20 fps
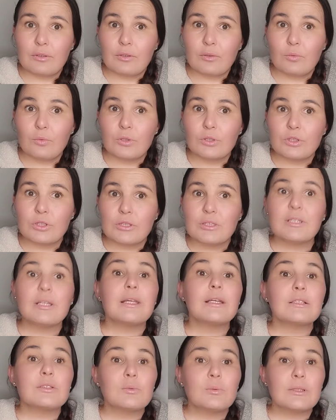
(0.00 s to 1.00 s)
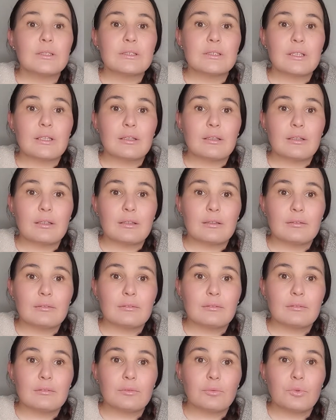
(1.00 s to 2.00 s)
which is next week Sunday,
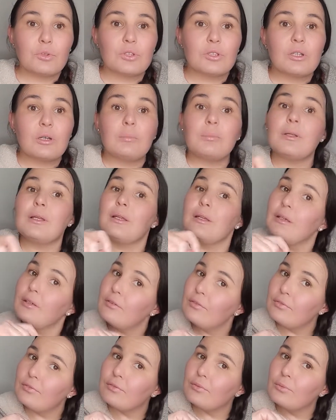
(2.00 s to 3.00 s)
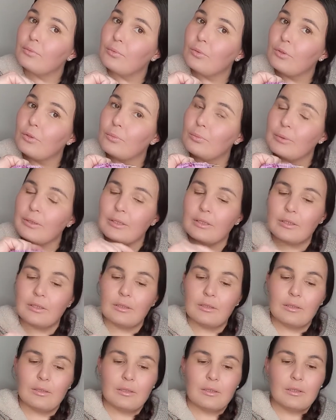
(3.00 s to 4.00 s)
which I believe will be
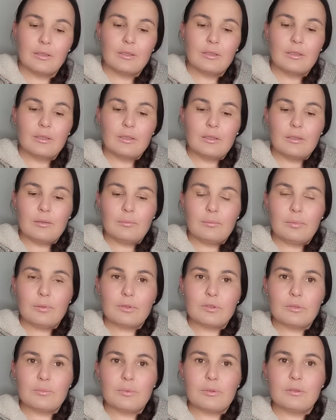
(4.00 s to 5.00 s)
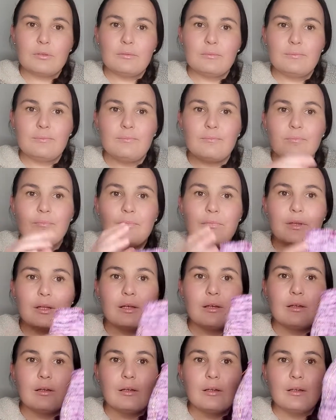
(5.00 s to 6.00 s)
possible.
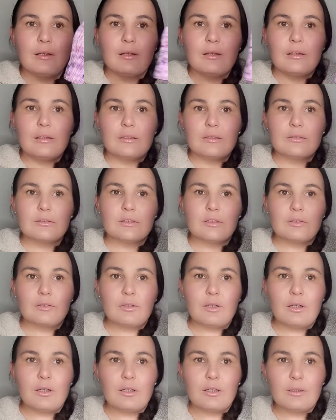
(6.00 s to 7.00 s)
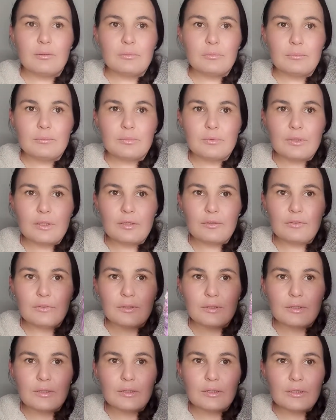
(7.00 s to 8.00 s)
So I am
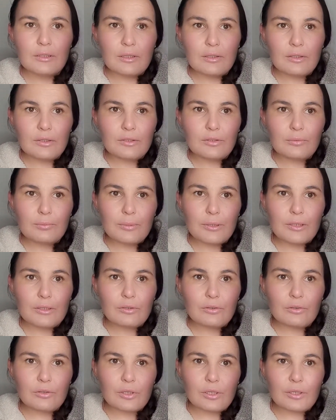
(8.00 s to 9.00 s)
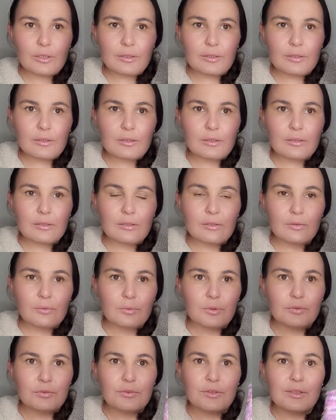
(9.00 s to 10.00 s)
definitely going to bed tonight
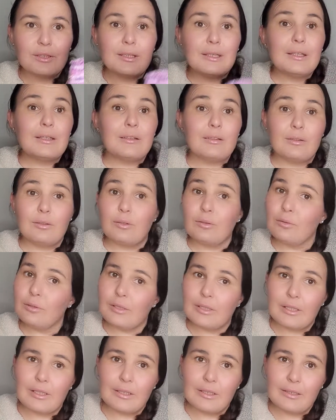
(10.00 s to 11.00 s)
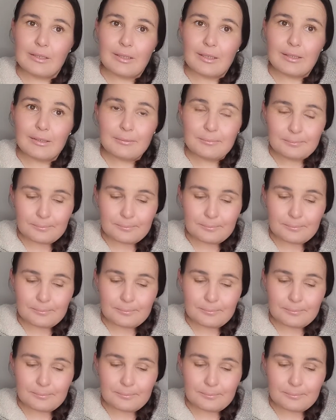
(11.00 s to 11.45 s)
with the heel already done.